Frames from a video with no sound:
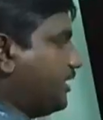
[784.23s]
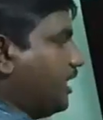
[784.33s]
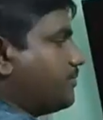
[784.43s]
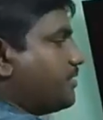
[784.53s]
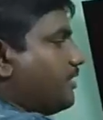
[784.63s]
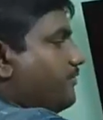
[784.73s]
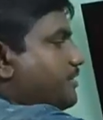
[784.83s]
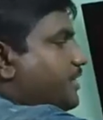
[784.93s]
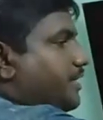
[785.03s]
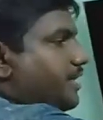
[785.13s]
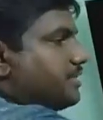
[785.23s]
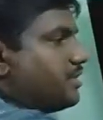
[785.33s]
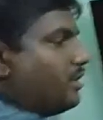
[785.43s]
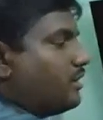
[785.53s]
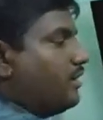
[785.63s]
of sentence
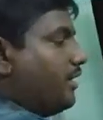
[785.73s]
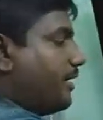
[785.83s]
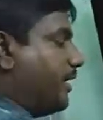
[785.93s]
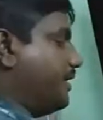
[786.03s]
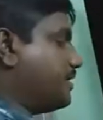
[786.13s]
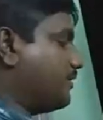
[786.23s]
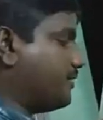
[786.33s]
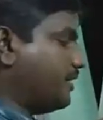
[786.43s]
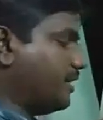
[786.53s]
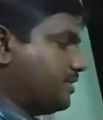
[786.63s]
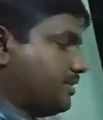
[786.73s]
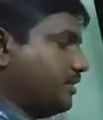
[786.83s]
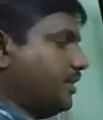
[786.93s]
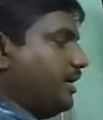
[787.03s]
or kinds of sentence.